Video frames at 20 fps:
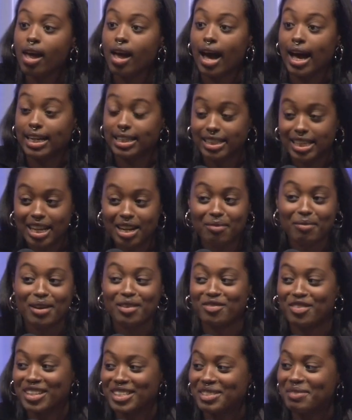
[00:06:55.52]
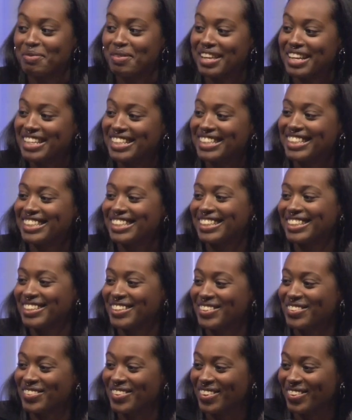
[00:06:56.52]
I stayed at my friend's place
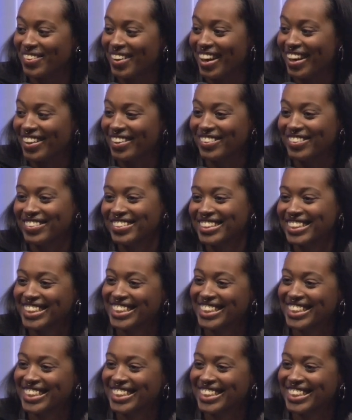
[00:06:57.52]
for a while,